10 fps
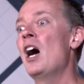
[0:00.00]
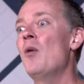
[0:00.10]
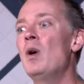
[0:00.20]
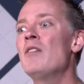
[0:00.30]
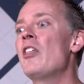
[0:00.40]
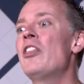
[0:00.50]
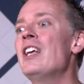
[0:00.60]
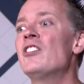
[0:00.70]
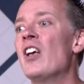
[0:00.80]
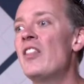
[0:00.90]
One of the
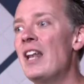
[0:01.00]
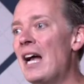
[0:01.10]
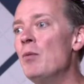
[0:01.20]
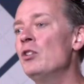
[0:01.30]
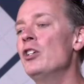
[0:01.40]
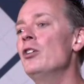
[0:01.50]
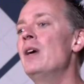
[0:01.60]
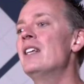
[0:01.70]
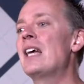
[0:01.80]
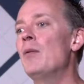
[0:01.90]
things that I will do
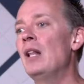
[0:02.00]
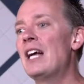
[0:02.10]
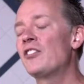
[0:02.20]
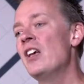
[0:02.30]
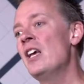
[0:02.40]
is I will ask,